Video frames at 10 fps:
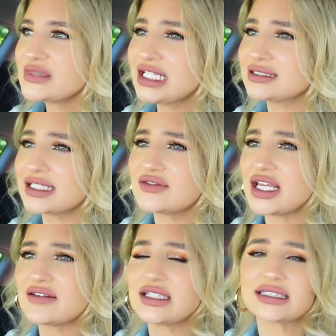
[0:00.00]
and see if they
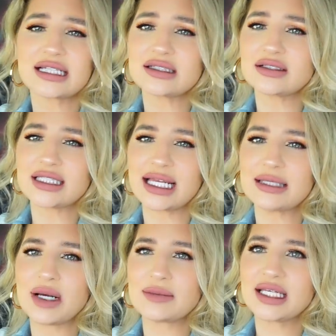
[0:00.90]
have these like little
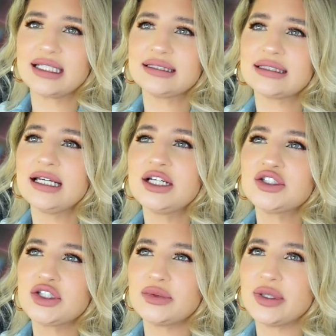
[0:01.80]
tiny pumpkins
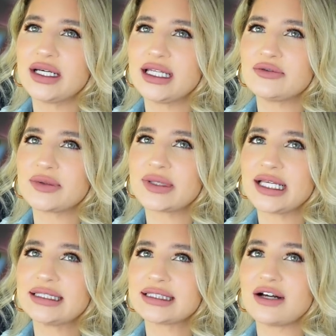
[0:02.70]
to put in
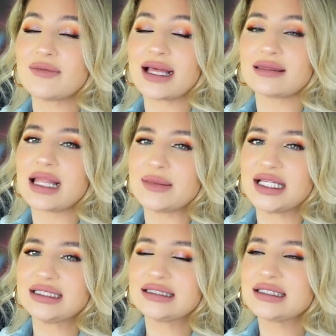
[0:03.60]
replace of my
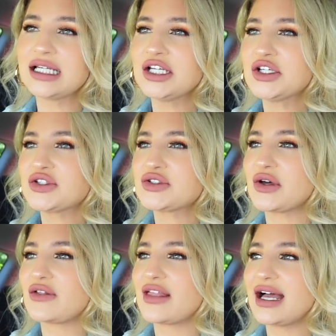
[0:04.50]
lemons.
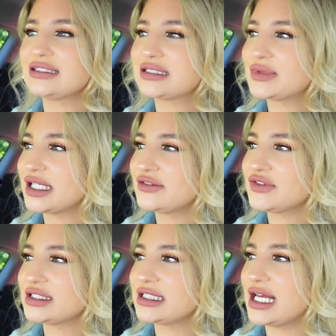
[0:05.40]
So that is the plan
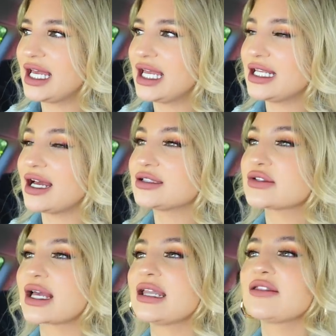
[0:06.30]
for today. Not
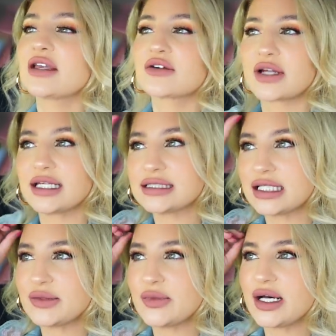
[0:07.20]
doing anything
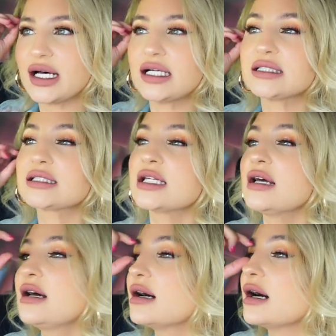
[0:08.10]
crazy, but
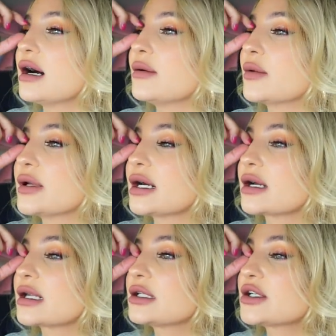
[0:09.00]
um, we
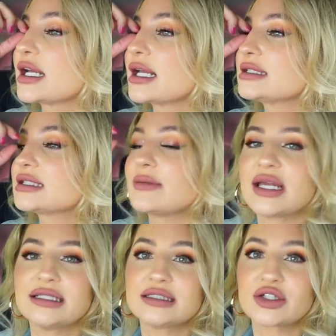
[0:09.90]
are going to try and get some
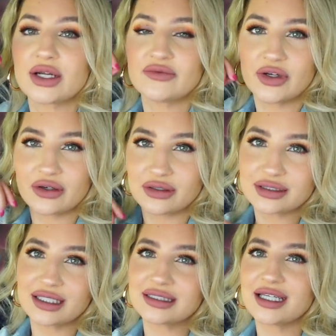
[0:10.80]
Instagram
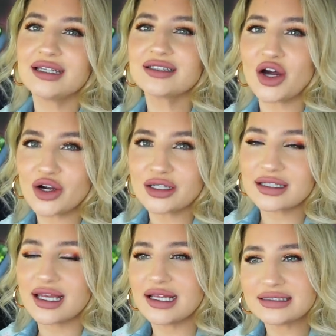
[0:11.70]
photos because it is hard
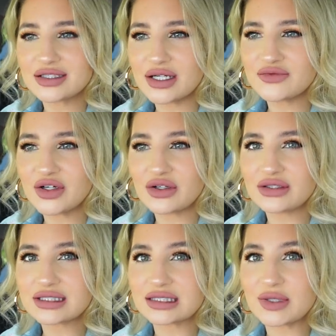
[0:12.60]
to get Instagram
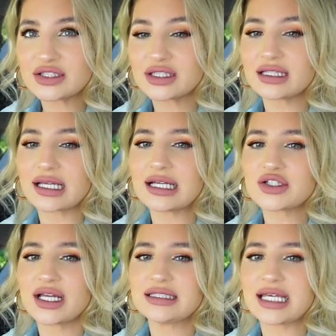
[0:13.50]
photos, especially like I
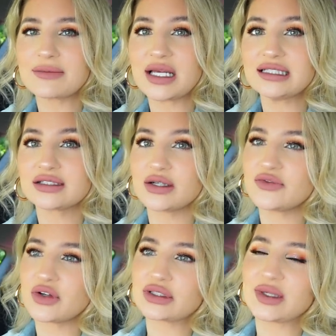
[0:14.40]
try and take my
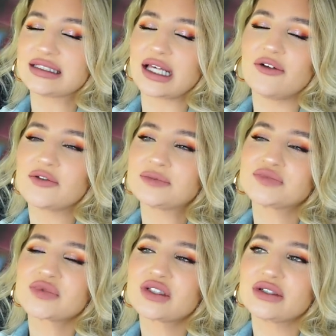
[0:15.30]
Instagram photos myself.
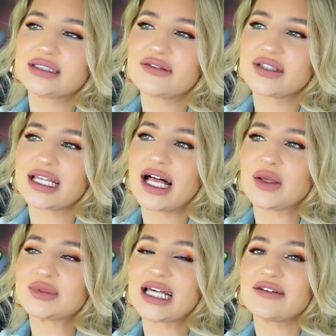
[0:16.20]
So it definitely
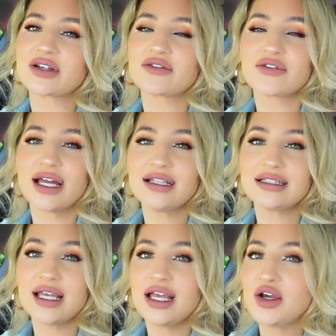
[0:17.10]
helps having a
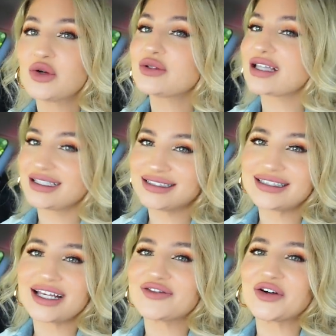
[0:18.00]
friend who likes to
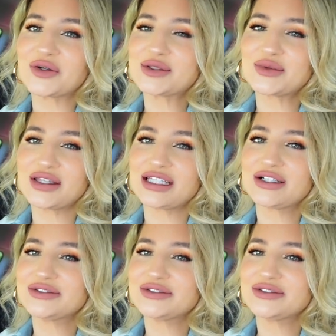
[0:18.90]
take photos with you.